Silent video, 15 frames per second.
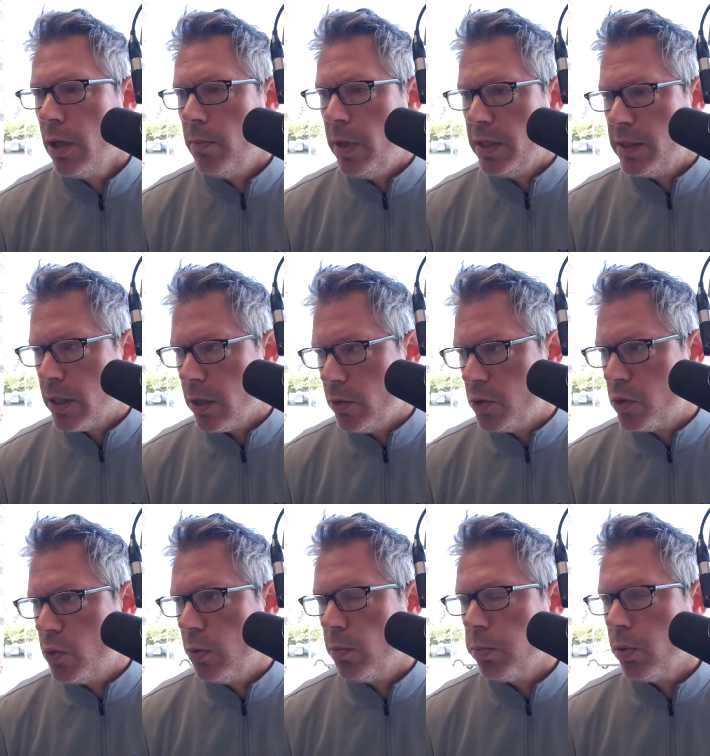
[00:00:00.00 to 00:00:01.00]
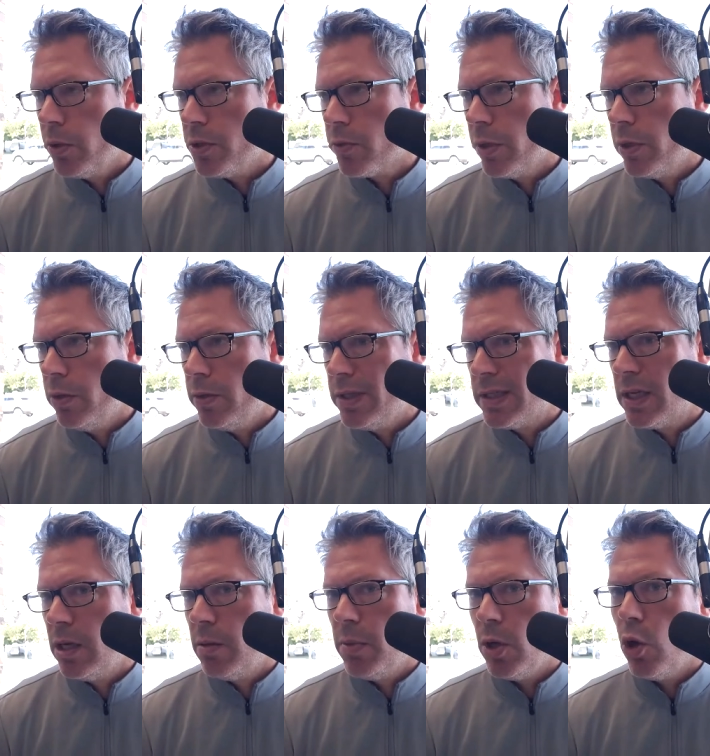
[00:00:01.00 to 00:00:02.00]
Mason County School Employees Credit Union, is
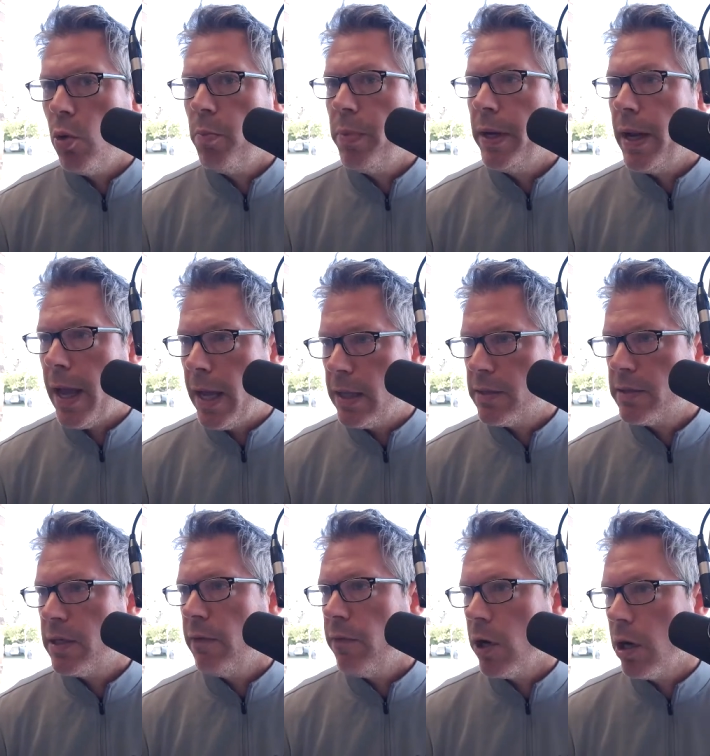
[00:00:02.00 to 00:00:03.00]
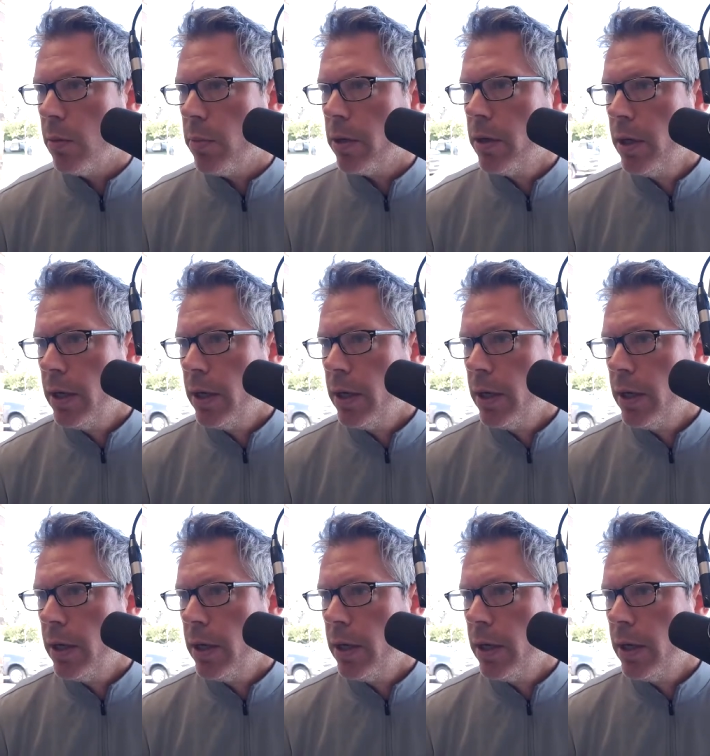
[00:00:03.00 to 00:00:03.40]
going to be opened at Safe Harbor.